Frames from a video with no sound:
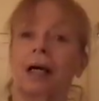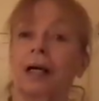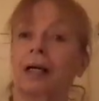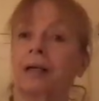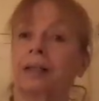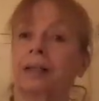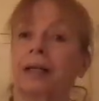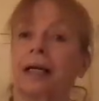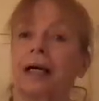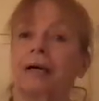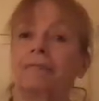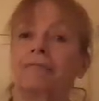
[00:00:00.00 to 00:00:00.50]

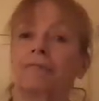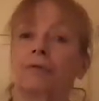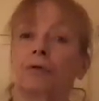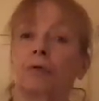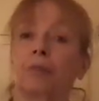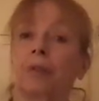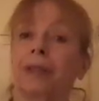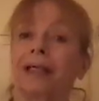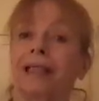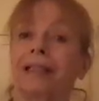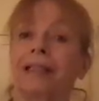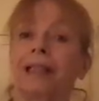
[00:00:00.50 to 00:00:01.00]
and therefore
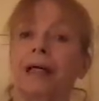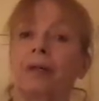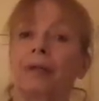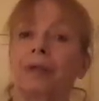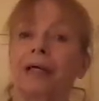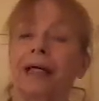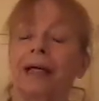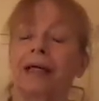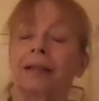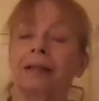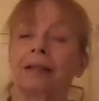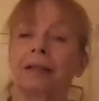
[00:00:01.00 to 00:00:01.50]
we don't
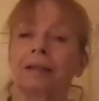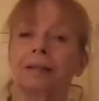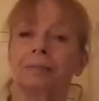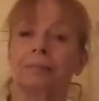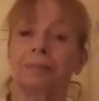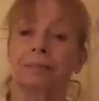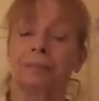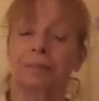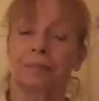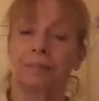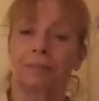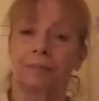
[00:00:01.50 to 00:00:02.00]
get them.